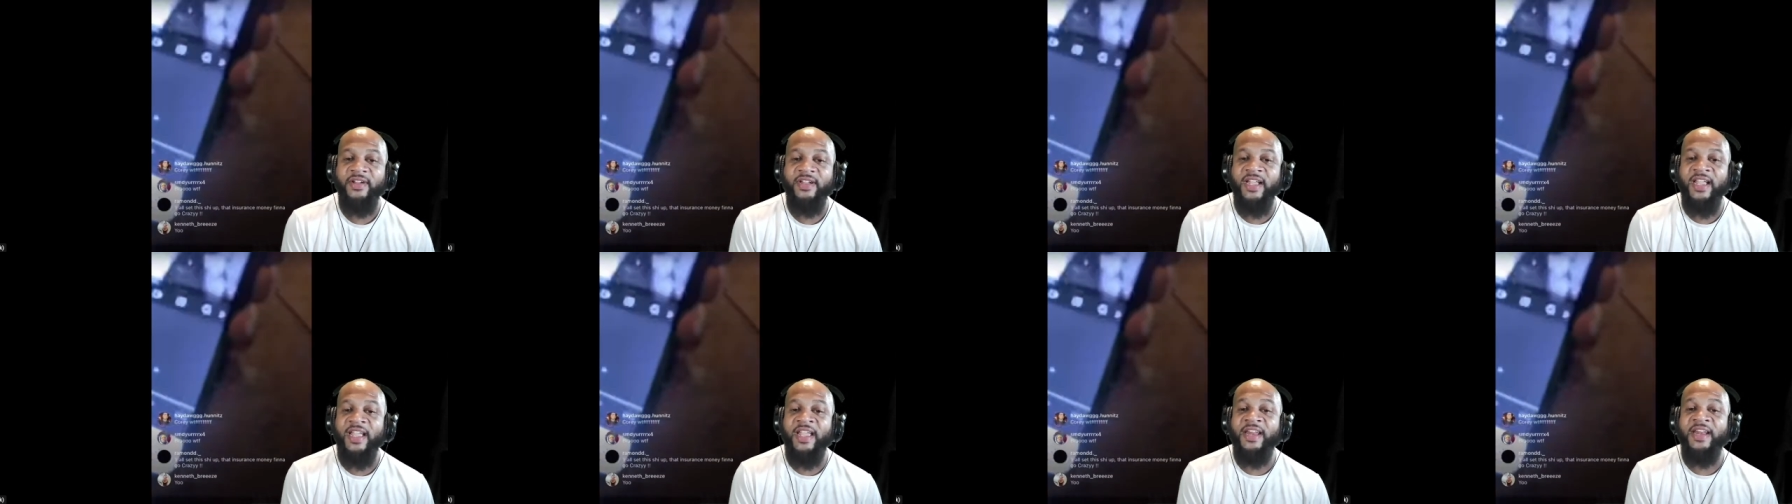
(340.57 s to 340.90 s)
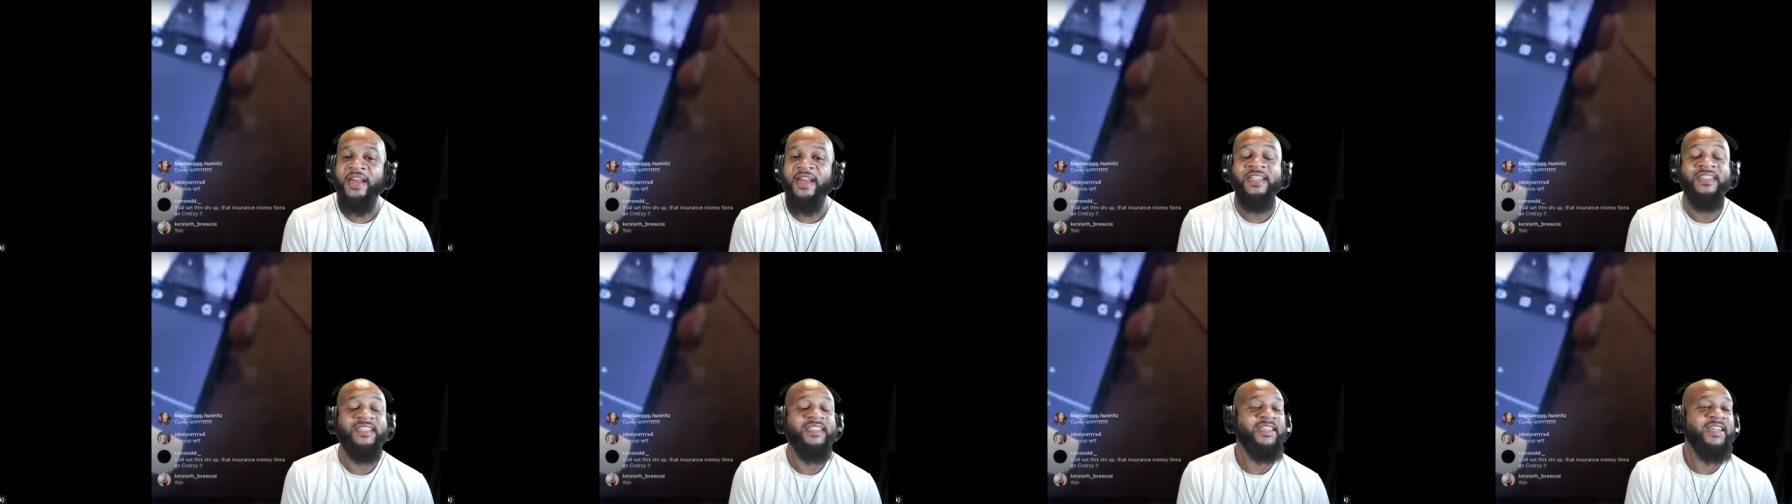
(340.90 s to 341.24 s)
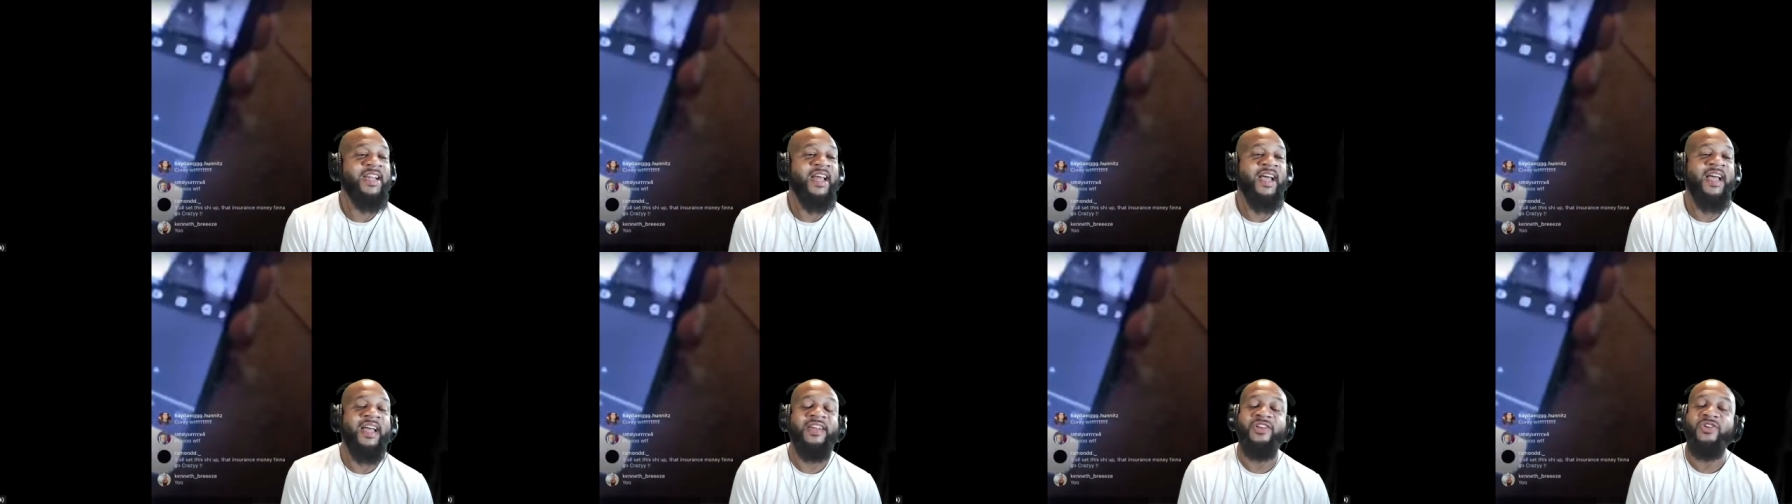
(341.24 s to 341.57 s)
And it's
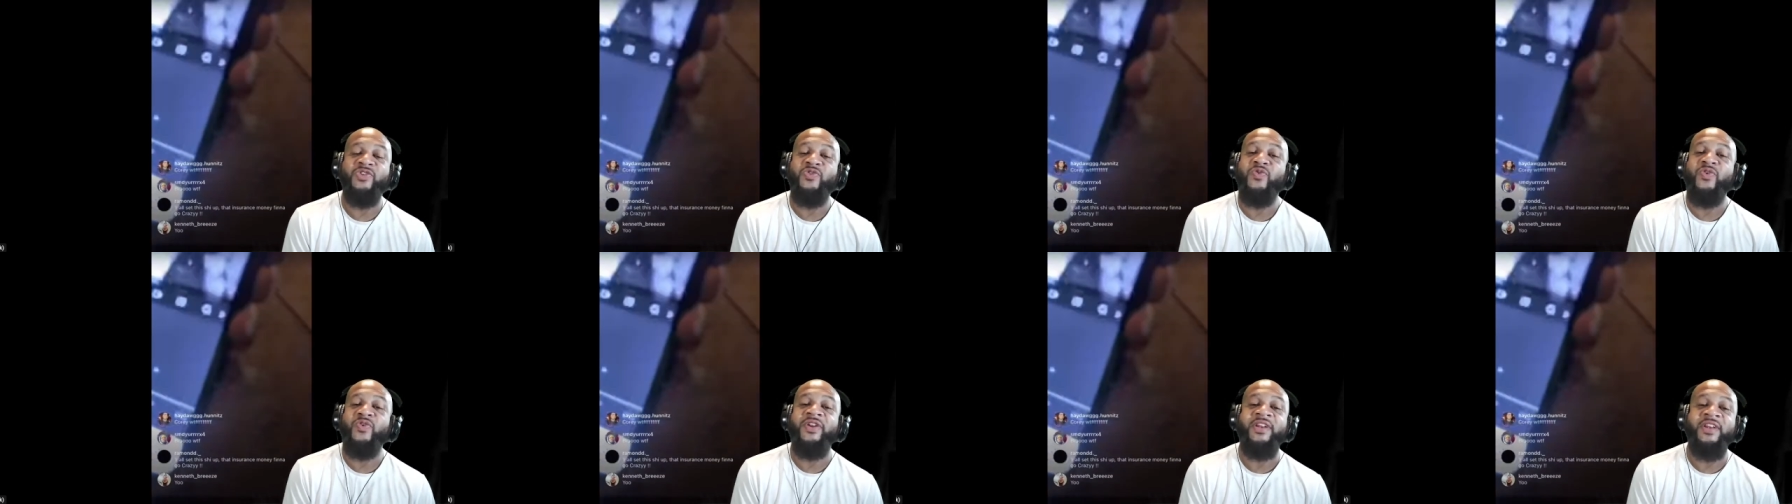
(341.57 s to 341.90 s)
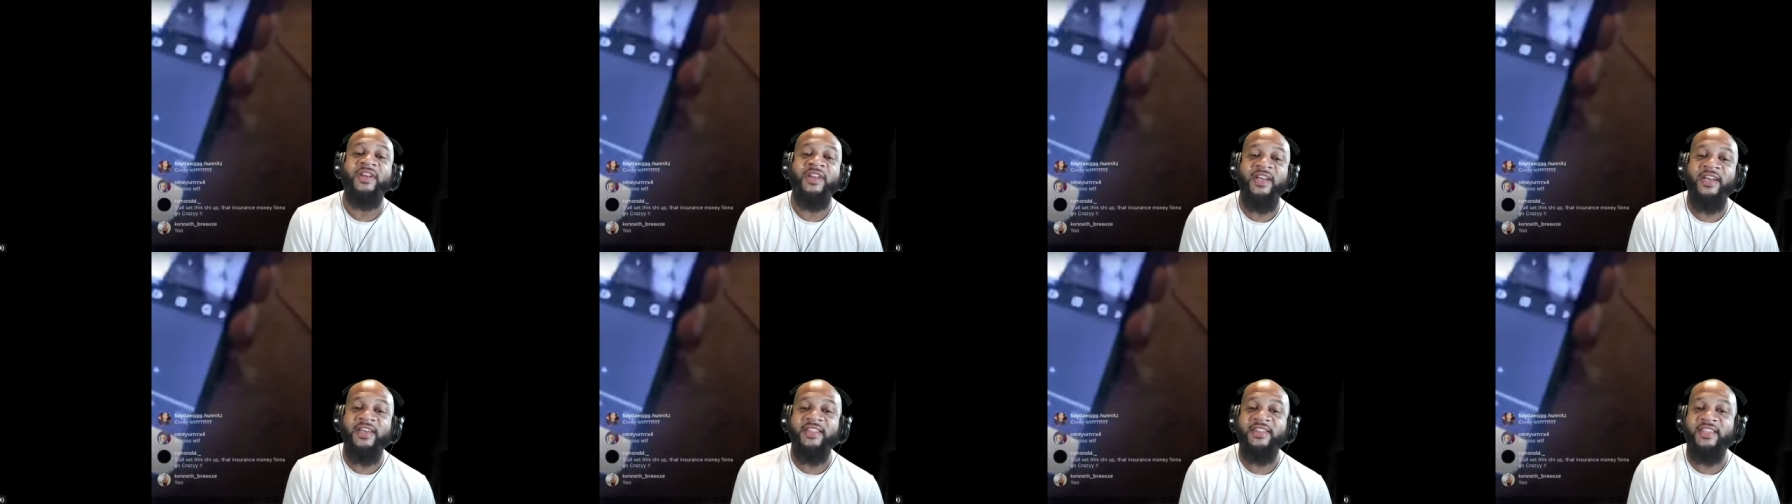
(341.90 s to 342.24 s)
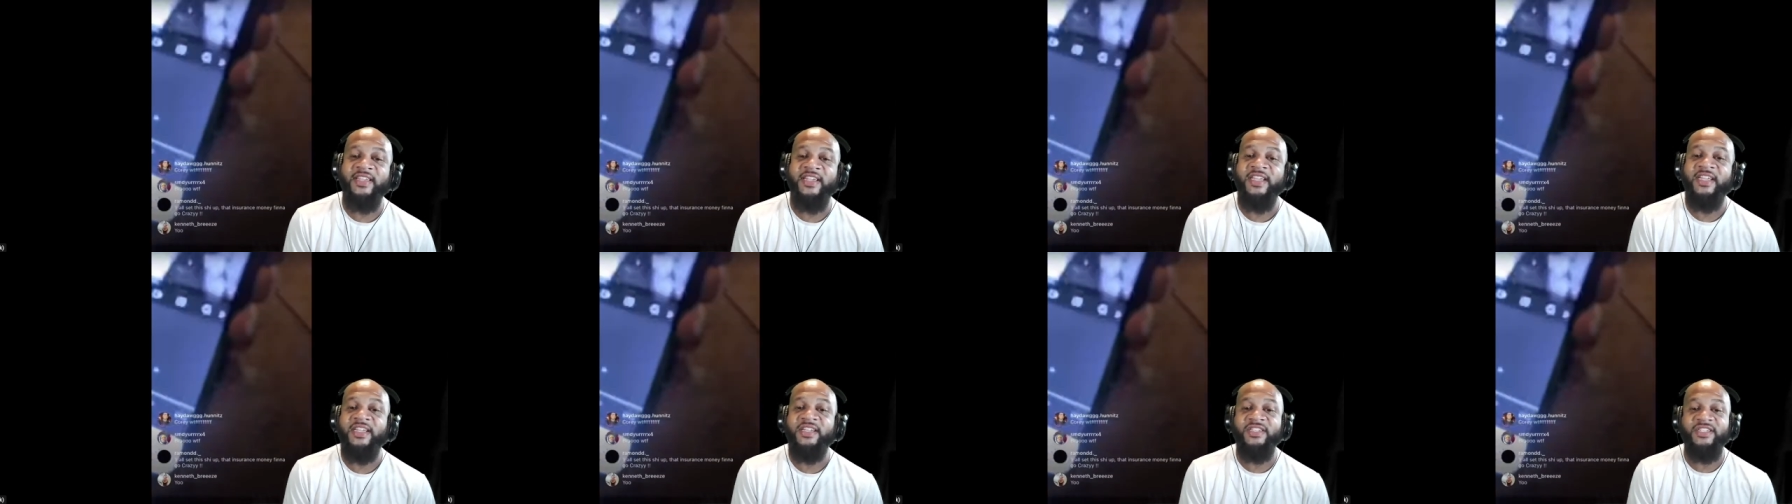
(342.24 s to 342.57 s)
not doing
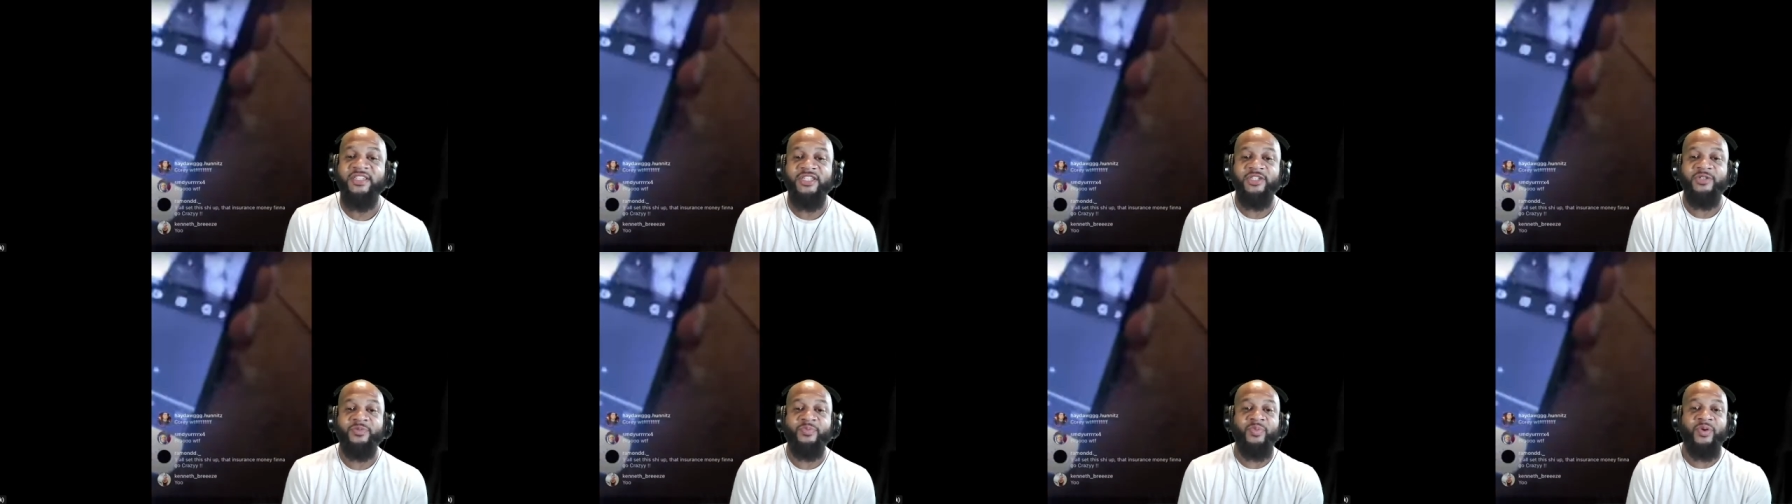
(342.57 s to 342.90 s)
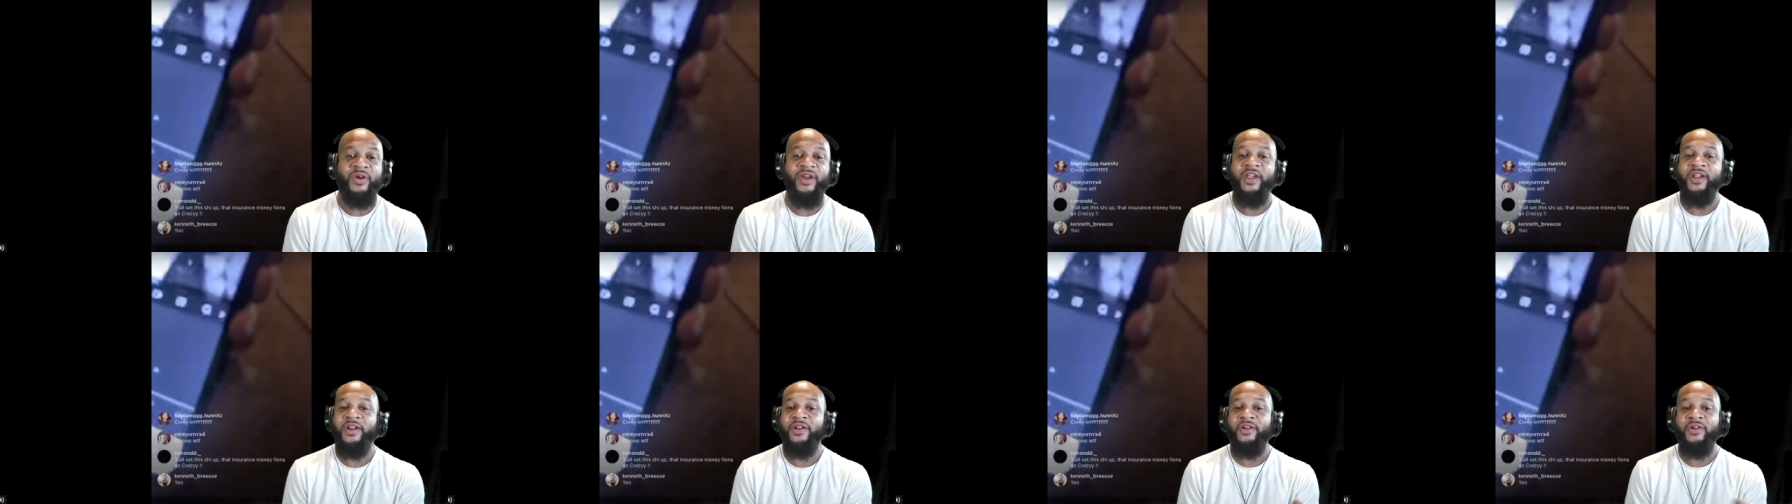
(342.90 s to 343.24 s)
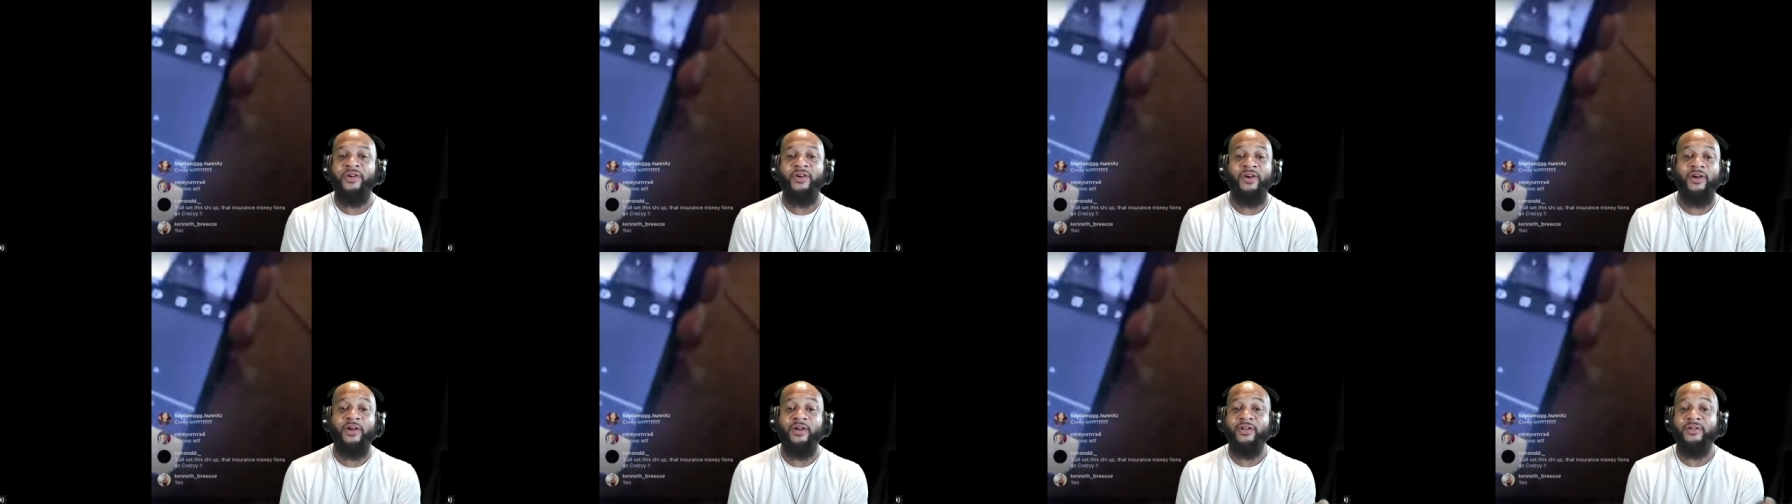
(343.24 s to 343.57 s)
nothing. He just spraying the
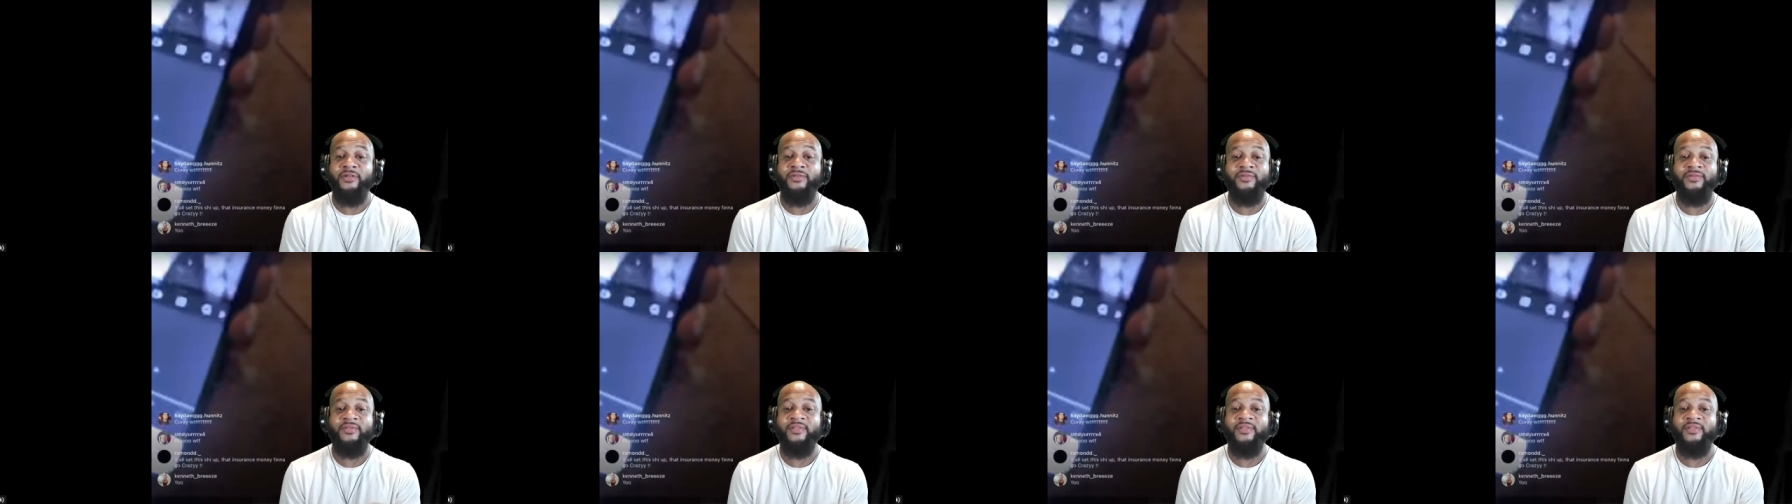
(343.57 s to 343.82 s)
car.